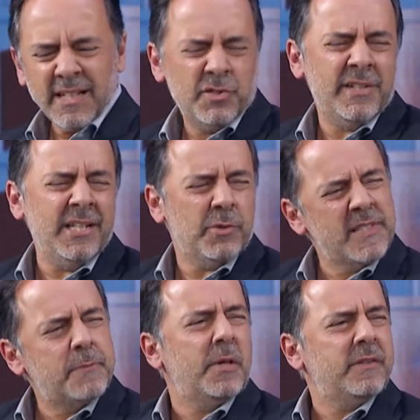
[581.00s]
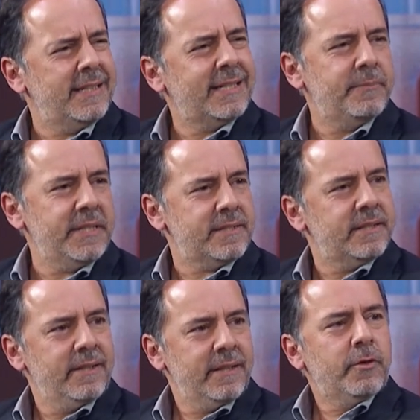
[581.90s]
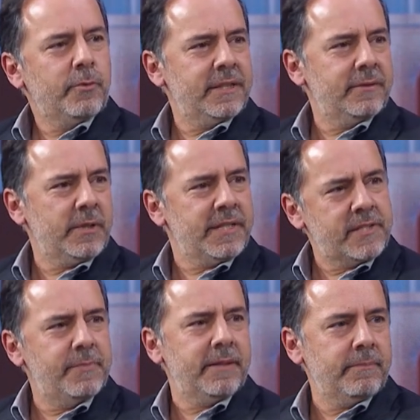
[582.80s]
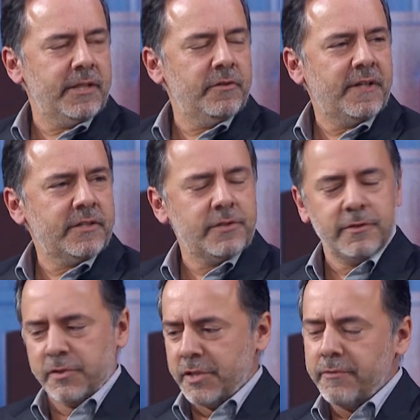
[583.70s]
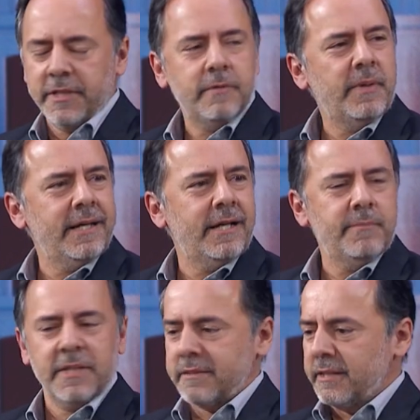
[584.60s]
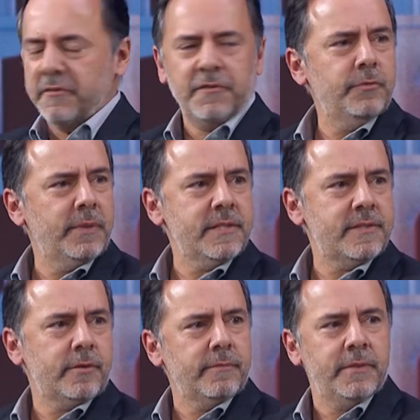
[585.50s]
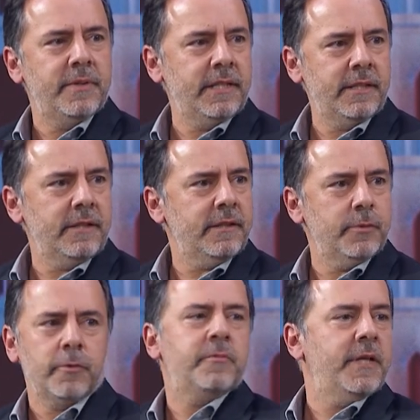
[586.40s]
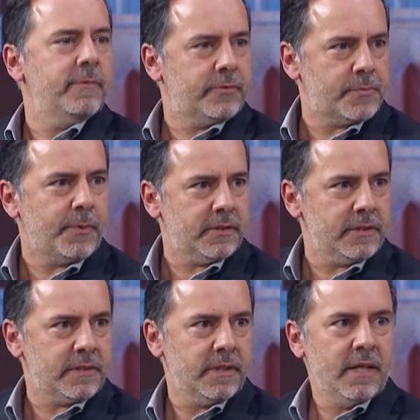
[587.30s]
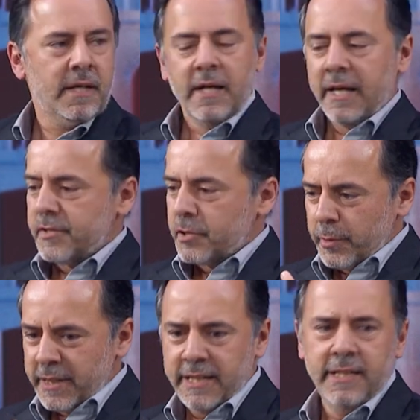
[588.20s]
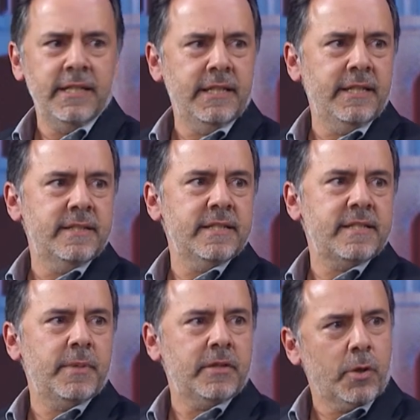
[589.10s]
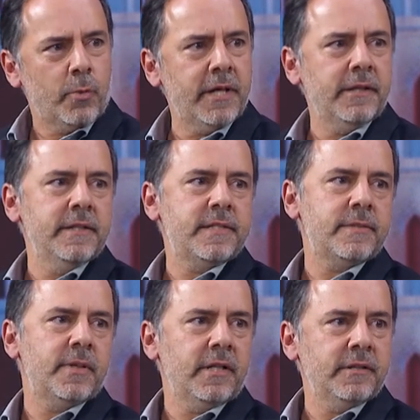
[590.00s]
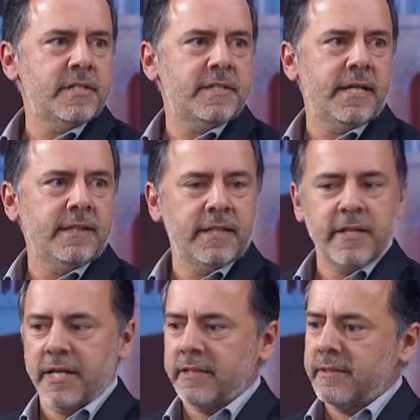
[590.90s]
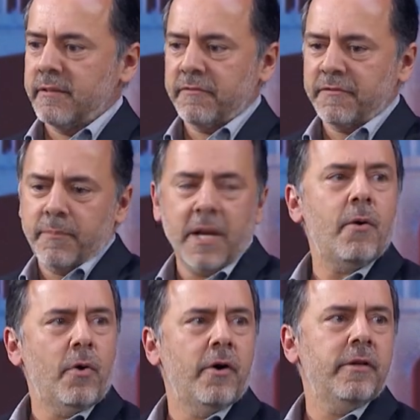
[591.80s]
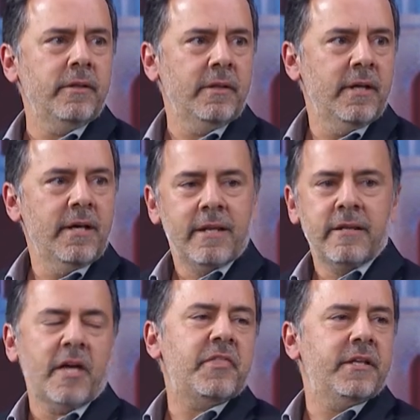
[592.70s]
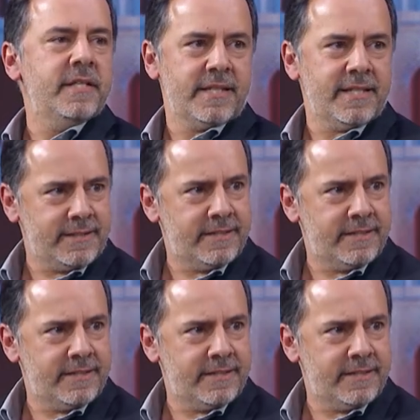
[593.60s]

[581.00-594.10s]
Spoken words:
Today you can spot a little bit when that's being manufactured or generated by AI, but in a few months or maybe a year, you won't be able to spot it. And so we really need, it's about awareness, it's about understanding that from now on, nothing is as it